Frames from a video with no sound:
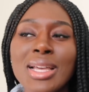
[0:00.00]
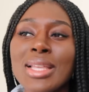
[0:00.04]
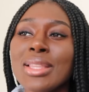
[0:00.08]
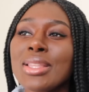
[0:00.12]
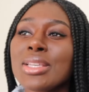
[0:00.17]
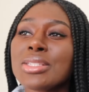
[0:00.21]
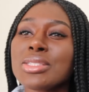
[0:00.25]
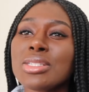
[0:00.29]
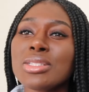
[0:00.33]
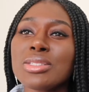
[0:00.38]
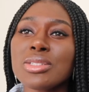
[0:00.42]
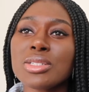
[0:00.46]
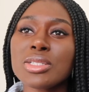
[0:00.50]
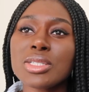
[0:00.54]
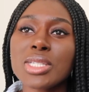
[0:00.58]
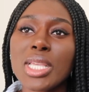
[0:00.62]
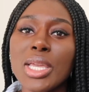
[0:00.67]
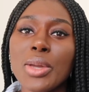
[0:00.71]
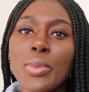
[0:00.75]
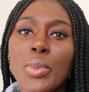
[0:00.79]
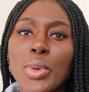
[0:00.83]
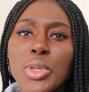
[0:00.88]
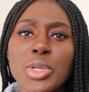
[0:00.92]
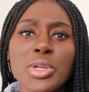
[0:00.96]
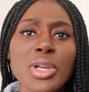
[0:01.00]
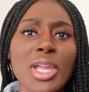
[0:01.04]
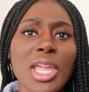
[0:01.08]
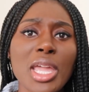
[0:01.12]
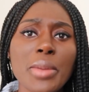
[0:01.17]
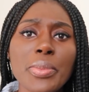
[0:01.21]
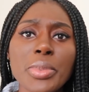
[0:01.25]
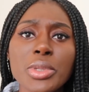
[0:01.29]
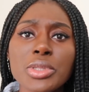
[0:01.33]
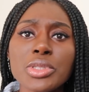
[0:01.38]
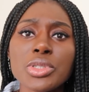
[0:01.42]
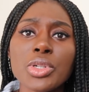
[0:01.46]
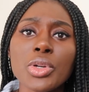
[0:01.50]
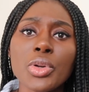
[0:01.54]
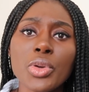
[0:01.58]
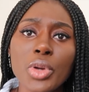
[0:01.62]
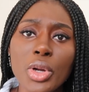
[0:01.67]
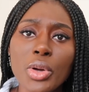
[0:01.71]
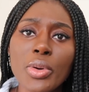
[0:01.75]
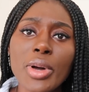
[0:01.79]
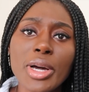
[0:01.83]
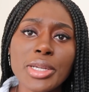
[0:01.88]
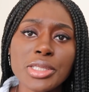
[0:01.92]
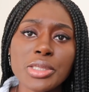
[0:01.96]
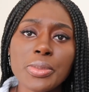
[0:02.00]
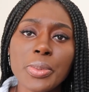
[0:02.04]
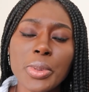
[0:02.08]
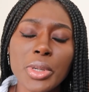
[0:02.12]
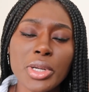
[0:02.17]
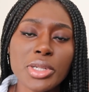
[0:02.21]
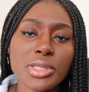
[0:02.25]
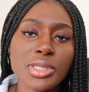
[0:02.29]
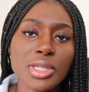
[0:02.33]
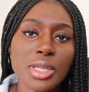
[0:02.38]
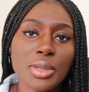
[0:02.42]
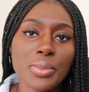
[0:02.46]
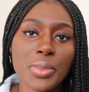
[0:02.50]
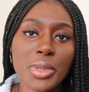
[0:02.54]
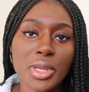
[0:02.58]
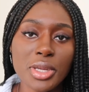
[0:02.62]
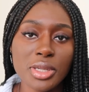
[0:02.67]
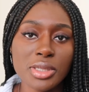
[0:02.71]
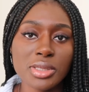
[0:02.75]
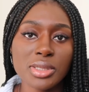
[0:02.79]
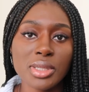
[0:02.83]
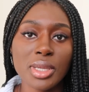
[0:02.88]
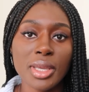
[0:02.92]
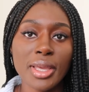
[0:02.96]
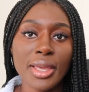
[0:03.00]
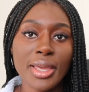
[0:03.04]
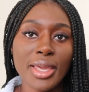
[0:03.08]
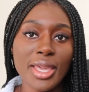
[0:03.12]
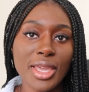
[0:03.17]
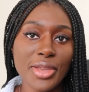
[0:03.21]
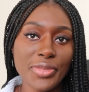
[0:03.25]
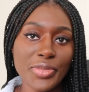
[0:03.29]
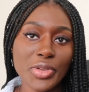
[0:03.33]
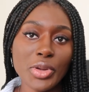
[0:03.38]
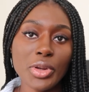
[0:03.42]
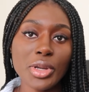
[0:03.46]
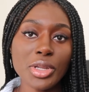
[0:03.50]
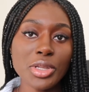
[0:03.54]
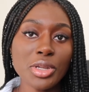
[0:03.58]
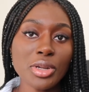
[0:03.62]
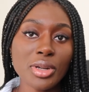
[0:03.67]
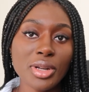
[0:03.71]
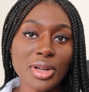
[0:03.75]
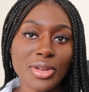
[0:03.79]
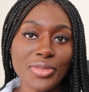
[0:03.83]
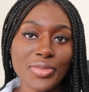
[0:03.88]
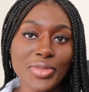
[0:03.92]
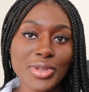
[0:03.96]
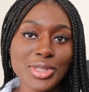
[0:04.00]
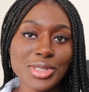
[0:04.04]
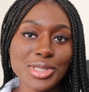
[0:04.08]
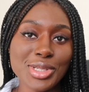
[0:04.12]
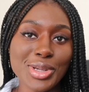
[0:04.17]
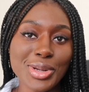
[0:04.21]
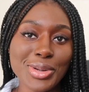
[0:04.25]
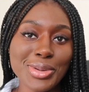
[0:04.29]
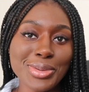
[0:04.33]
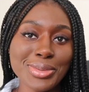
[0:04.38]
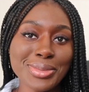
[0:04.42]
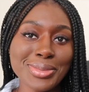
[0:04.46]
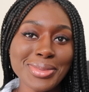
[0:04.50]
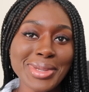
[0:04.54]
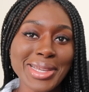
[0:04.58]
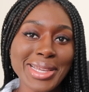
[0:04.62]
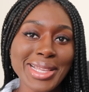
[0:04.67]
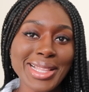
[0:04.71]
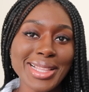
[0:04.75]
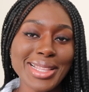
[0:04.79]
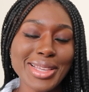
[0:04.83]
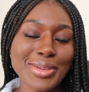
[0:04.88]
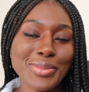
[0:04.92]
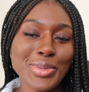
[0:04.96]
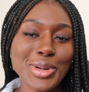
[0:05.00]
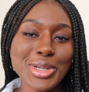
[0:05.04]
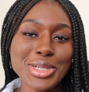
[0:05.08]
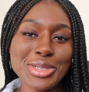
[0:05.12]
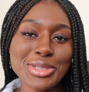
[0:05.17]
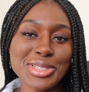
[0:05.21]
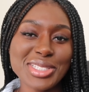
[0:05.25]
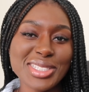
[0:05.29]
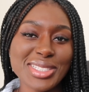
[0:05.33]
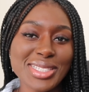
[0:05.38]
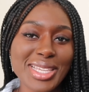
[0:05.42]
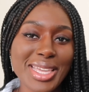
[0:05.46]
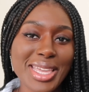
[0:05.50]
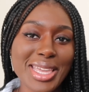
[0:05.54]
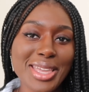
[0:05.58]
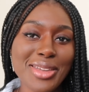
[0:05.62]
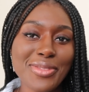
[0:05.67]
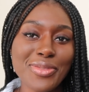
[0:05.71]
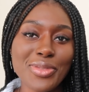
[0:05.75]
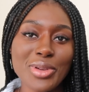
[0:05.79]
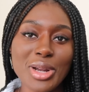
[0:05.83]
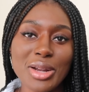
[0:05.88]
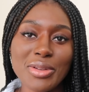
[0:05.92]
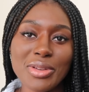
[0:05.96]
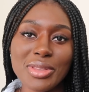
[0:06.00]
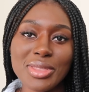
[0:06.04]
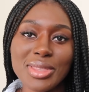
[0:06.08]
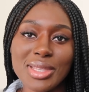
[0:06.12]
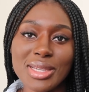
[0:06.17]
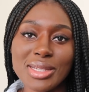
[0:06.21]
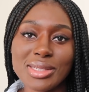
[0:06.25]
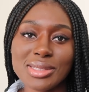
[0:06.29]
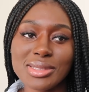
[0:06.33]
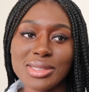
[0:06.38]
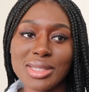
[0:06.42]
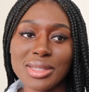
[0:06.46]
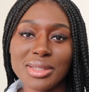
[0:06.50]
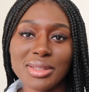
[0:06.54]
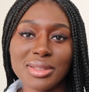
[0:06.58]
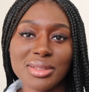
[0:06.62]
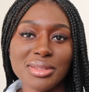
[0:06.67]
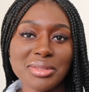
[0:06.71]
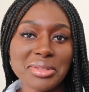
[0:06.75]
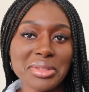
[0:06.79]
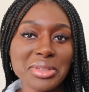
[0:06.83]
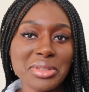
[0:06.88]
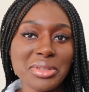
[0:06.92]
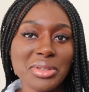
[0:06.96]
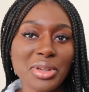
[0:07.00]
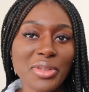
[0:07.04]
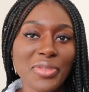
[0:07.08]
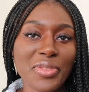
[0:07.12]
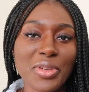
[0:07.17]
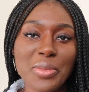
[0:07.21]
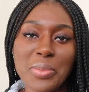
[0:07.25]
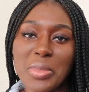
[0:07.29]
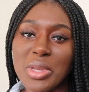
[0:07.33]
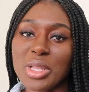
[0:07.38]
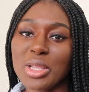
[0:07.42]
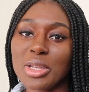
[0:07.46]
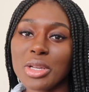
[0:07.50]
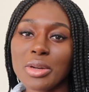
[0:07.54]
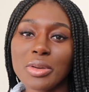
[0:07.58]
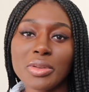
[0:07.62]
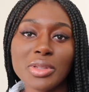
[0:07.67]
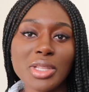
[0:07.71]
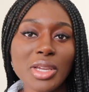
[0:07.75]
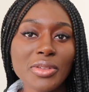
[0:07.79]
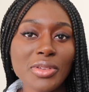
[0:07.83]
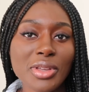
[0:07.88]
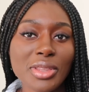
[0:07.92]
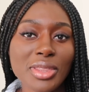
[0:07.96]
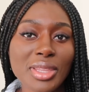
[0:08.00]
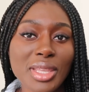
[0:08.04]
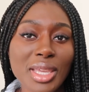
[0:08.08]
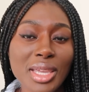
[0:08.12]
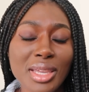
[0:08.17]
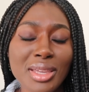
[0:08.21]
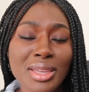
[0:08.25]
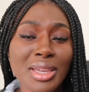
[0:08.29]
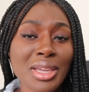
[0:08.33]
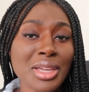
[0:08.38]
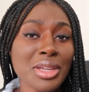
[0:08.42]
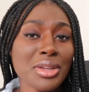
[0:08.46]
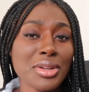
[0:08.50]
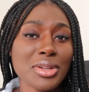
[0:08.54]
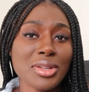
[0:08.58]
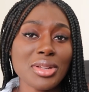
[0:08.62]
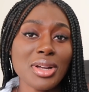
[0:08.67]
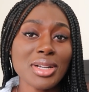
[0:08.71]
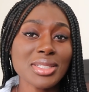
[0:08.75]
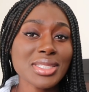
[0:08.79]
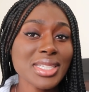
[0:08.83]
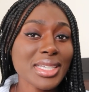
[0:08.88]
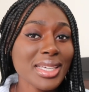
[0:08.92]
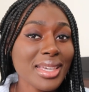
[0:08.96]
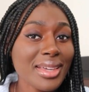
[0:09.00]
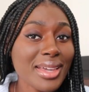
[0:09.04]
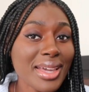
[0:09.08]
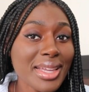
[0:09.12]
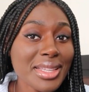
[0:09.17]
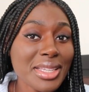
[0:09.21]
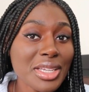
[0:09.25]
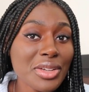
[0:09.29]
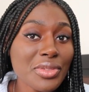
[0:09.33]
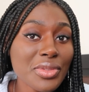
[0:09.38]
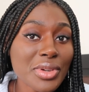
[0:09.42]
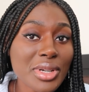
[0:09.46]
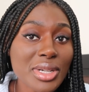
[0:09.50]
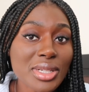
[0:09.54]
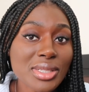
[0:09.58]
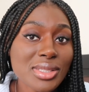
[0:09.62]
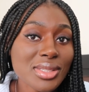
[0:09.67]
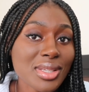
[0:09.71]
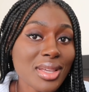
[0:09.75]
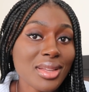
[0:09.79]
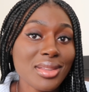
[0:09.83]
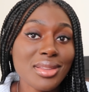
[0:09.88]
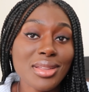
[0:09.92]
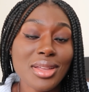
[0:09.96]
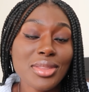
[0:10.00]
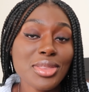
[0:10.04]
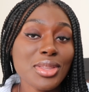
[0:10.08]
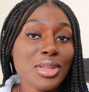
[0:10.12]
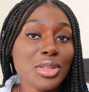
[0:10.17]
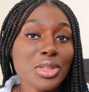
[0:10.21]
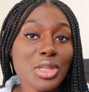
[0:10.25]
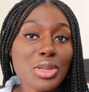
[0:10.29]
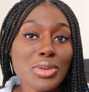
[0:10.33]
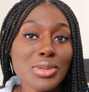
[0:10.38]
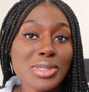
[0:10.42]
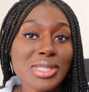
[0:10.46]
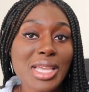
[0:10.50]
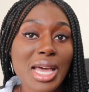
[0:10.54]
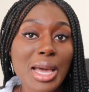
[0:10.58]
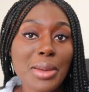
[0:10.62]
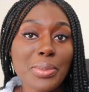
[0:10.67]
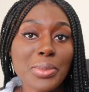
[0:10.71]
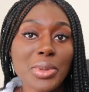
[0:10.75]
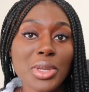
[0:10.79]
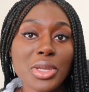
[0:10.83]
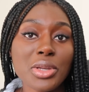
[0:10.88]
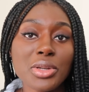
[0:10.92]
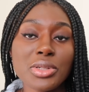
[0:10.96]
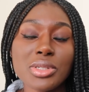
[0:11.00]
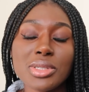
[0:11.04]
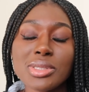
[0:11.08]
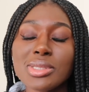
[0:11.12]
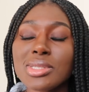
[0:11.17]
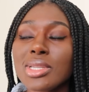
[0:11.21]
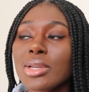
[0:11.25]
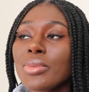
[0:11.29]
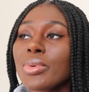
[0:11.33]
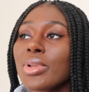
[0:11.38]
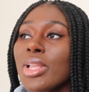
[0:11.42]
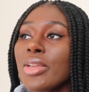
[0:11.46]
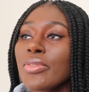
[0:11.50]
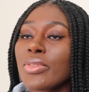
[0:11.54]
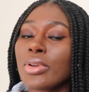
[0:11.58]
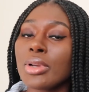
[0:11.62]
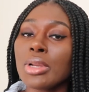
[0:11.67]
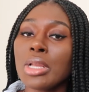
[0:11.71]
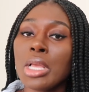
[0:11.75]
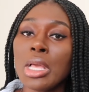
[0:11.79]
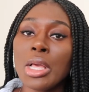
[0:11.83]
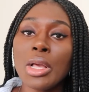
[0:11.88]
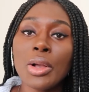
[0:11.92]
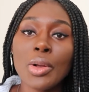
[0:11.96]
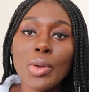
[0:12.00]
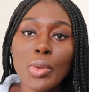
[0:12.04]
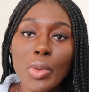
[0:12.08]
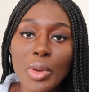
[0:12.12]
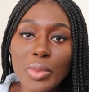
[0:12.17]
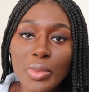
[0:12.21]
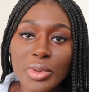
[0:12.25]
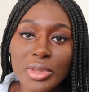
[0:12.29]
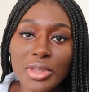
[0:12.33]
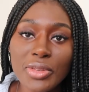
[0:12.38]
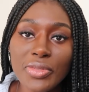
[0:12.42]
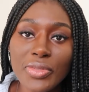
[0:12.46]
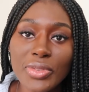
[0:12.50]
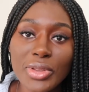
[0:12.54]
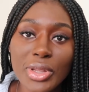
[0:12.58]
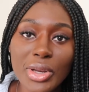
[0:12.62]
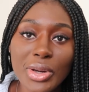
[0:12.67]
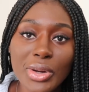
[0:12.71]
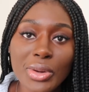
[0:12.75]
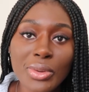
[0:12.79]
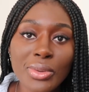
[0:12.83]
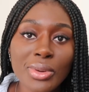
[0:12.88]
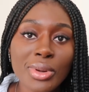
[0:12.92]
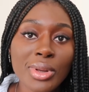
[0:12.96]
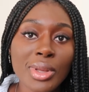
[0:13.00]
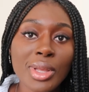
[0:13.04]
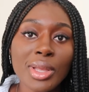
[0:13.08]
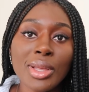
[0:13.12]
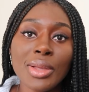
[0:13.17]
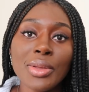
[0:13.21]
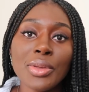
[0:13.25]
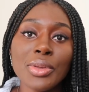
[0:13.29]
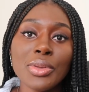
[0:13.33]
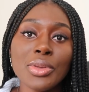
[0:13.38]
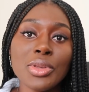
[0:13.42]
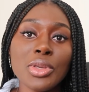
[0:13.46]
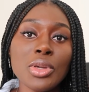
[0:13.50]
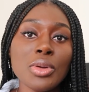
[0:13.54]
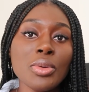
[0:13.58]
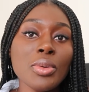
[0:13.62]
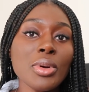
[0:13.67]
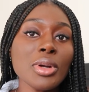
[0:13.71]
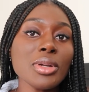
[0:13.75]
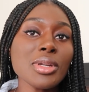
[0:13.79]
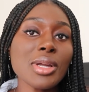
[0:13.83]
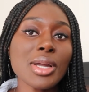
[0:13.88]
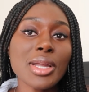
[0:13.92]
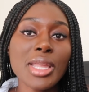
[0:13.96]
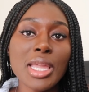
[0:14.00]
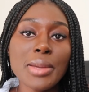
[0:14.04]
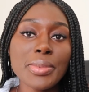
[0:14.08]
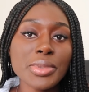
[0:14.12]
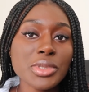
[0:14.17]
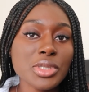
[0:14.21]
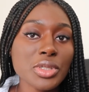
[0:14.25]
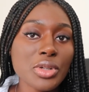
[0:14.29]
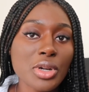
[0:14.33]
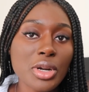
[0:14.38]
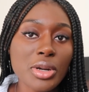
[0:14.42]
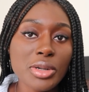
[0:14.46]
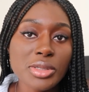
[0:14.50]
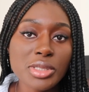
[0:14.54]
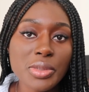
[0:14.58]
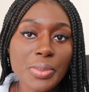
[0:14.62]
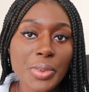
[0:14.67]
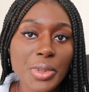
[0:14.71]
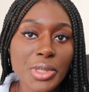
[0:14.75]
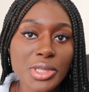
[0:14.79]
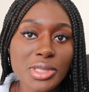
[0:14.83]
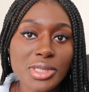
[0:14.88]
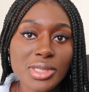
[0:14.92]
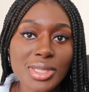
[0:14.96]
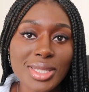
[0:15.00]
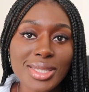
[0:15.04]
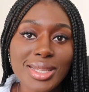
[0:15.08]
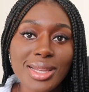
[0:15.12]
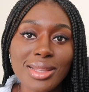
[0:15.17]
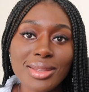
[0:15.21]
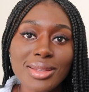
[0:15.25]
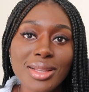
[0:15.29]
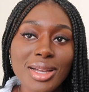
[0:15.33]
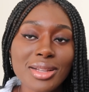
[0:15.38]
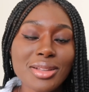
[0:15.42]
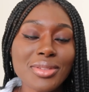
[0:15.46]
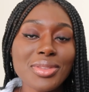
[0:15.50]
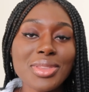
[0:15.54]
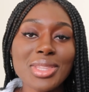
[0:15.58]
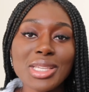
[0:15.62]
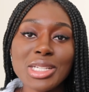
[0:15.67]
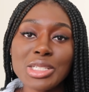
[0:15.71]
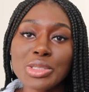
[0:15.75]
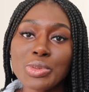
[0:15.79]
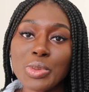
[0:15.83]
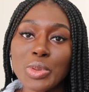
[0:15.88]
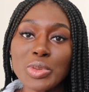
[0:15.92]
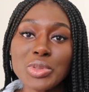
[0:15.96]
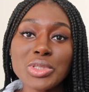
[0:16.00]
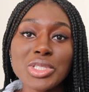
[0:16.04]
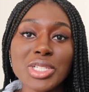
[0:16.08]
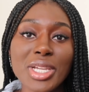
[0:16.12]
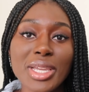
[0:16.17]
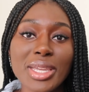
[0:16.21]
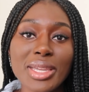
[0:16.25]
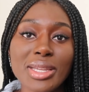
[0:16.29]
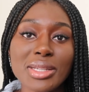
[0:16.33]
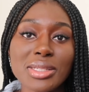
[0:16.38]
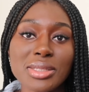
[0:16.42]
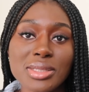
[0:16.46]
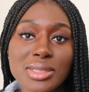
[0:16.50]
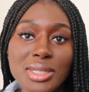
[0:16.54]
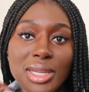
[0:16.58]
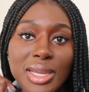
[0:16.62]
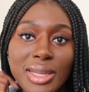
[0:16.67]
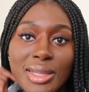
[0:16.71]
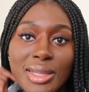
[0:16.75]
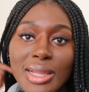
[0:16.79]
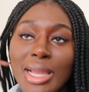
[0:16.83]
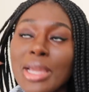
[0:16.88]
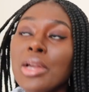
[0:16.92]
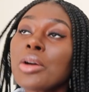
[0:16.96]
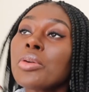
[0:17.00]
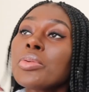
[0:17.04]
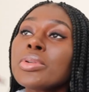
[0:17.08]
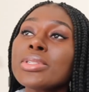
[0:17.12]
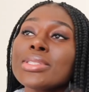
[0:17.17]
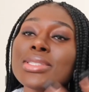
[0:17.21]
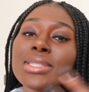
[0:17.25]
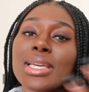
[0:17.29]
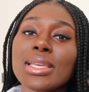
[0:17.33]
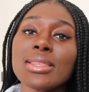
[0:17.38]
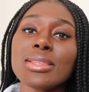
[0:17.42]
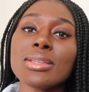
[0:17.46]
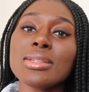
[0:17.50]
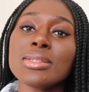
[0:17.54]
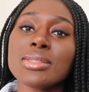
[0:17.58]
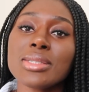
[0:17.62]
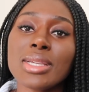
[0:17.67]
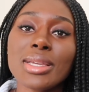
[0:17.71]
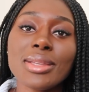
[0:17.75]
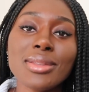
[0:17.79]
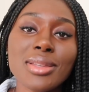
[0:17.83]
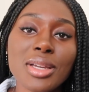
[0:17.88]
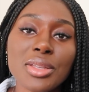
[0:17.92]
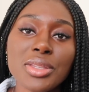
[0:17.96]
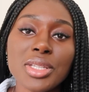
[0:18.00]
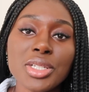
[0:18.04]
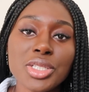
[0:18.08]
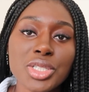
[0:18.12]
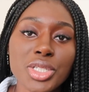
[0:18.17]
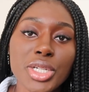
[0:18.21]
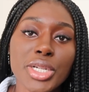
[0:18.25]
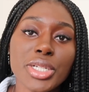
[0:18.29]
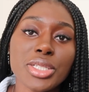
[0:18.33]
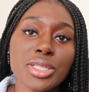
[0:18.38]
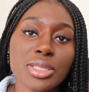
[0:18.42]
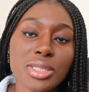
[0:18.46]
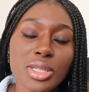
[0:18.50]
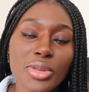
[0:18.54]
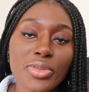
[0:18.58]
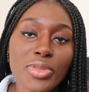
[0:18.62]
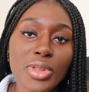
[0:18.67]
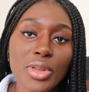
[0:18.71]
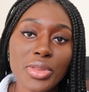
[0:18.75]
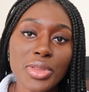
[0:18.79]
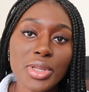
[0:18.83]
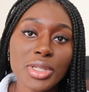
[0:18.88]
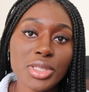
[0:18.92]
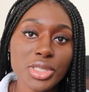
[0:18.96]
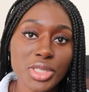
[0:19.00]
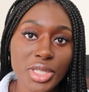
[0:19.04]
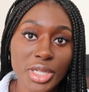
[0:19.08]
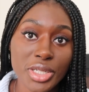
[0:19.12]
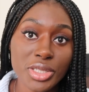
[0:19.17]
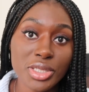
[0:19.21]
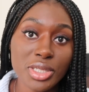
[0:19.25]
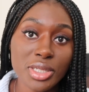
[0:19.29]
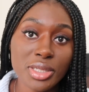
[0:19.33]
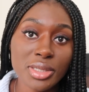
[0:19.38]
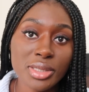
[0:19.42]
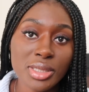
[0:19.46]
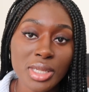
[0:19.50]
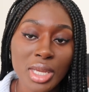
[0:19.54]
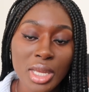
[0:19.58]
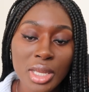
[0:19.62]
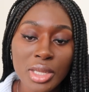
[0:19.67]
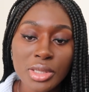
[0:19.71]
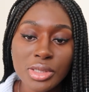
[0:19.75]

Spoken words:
This is just like when you're able to grow as a person, because if you're in your comfort zone, like where you're safe, where everything's like, you're familiar with everything, you're not taking any risk, nothing new is happening, you're just like whatever, going with the flow, you are not able to grow as a person. A lot of things won't change. And I always say this, like nothing changes if nothing changes.